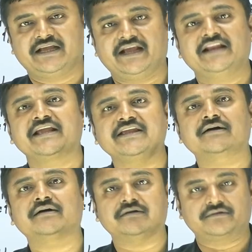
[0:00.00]
in a
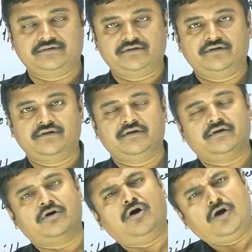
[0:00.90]
year,
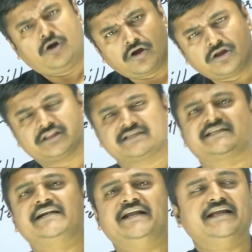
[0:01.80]
all the
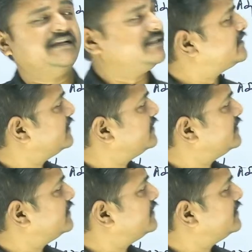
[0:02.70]
Sundays.